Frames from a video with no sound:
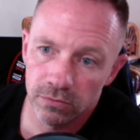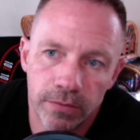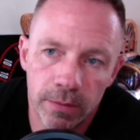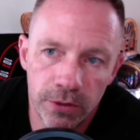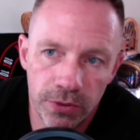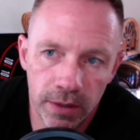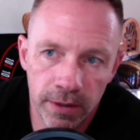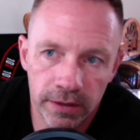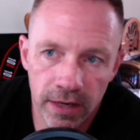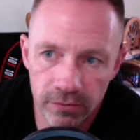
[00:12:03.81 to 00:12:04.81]
I mean, think
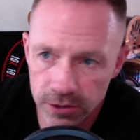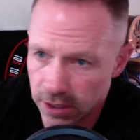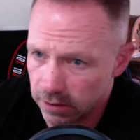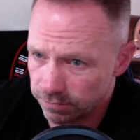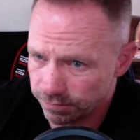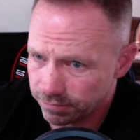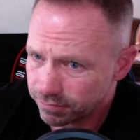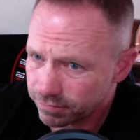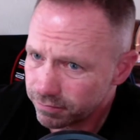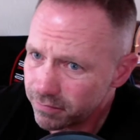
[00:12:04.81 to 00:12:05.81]
about that for a second.
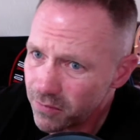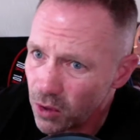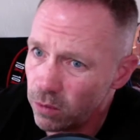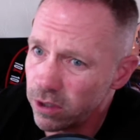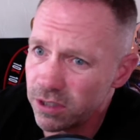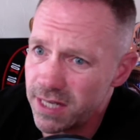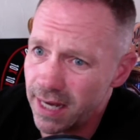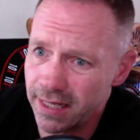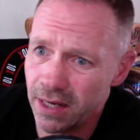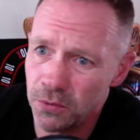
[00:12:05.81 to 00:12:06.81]
When your
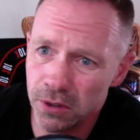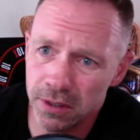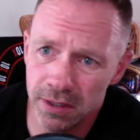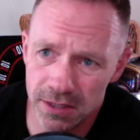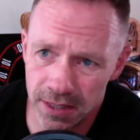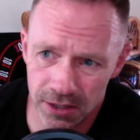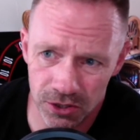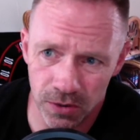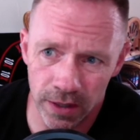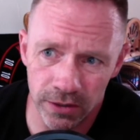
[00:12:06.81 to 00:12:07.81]
tech ain't working, doesn't that just
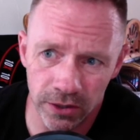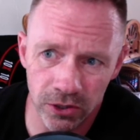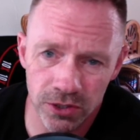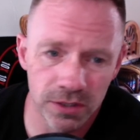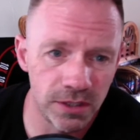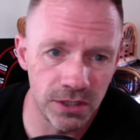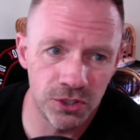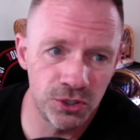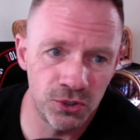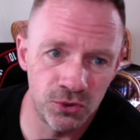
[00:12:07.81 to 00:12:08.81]
grind your gears? Doesn't it
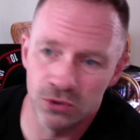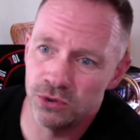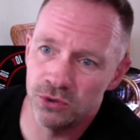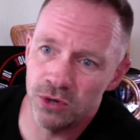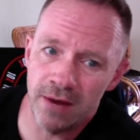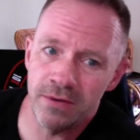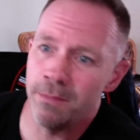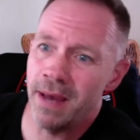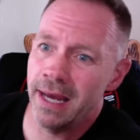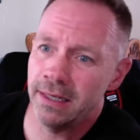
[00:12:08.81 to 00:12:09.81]
just drive you
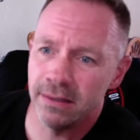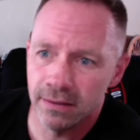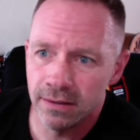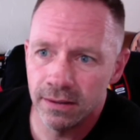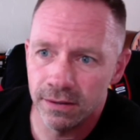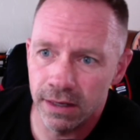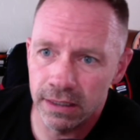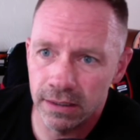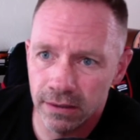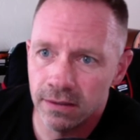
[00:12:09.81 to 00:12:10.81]
batty,
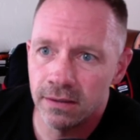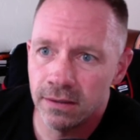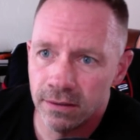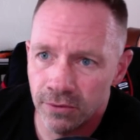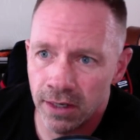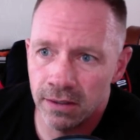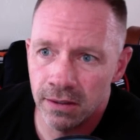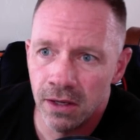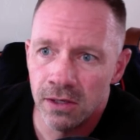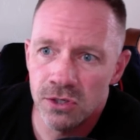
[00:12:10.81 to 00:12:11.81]
nutty? right?
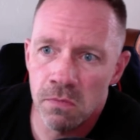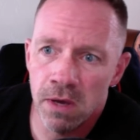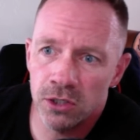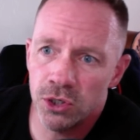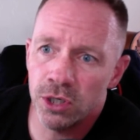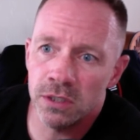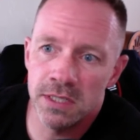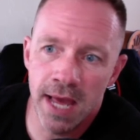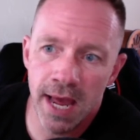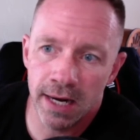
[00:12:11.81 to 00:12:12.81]
So make sure your
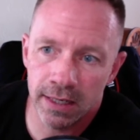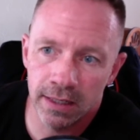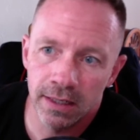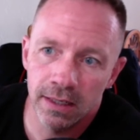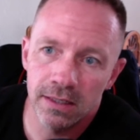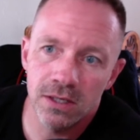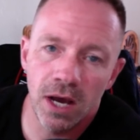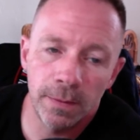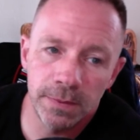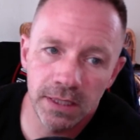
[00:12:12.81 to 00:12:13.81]
tech is
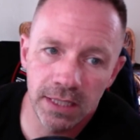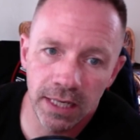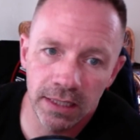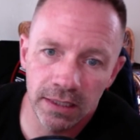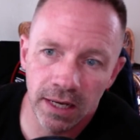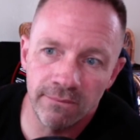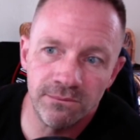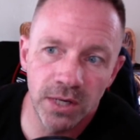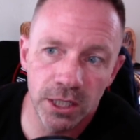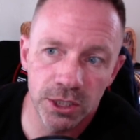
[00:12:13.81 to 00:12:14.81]
up to date and
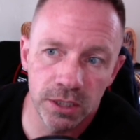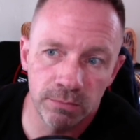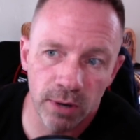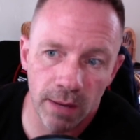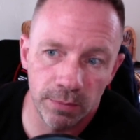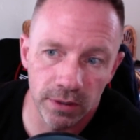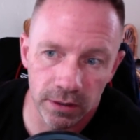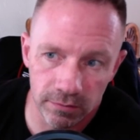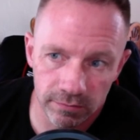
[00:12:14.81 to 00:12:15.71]
functioning properly.